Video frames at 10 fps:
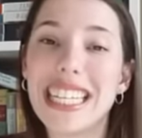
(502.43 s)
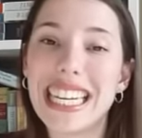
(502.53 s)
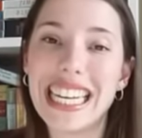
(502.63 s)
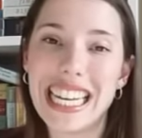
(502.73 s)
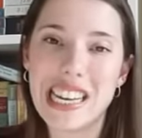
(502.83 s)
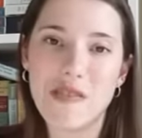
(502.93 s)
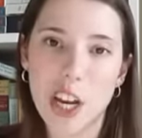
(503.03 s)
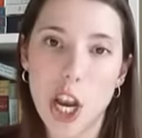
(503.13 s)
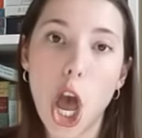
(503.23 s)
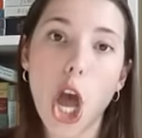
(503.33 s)
didn't
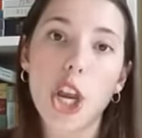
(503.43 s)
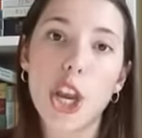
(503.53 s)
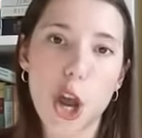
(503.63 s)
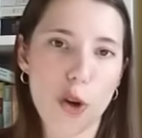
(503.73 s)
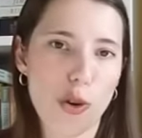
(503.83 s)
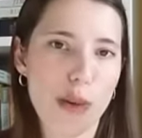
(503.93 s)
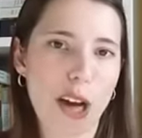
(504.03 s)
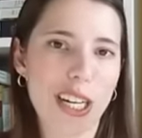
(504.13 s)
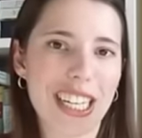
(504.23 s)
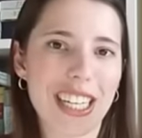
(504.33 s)
even know
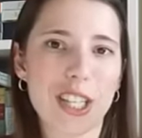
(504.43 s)
about it.